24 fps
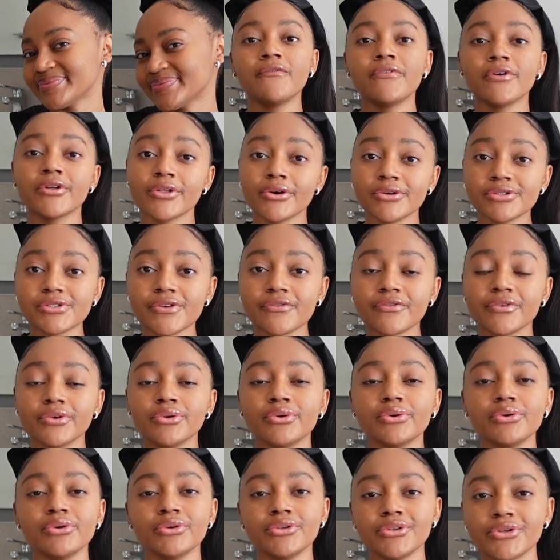For those of
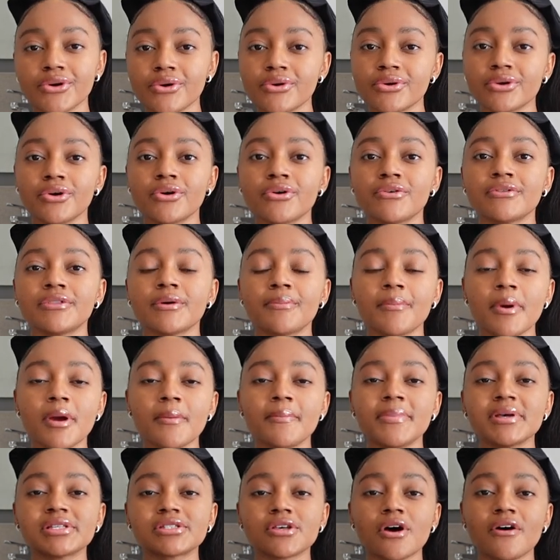you who don't know, the purpose